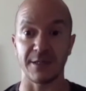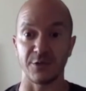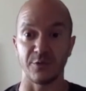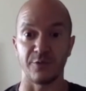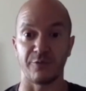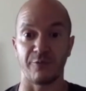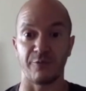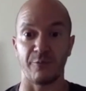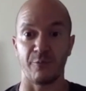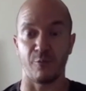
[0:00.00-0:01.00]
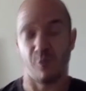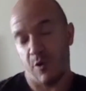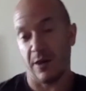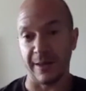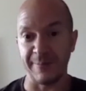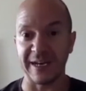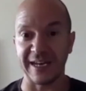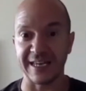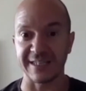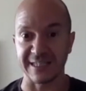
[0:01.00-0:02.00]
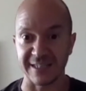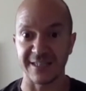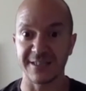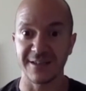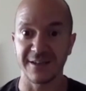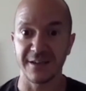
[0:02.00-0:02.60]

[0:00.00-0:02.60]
to, I guess exist?